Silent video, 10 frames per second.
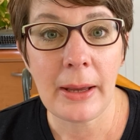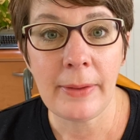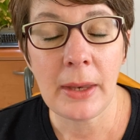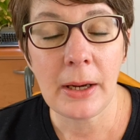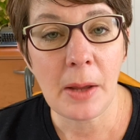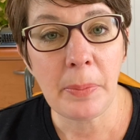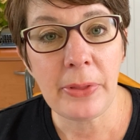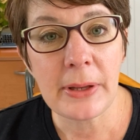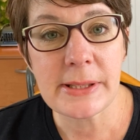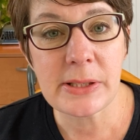and then a couple
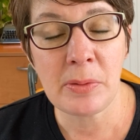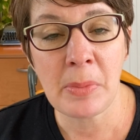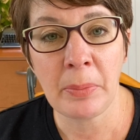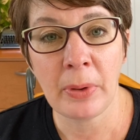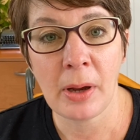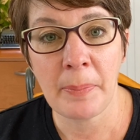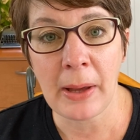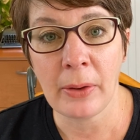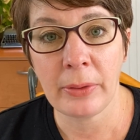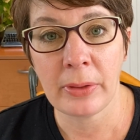things to remember about the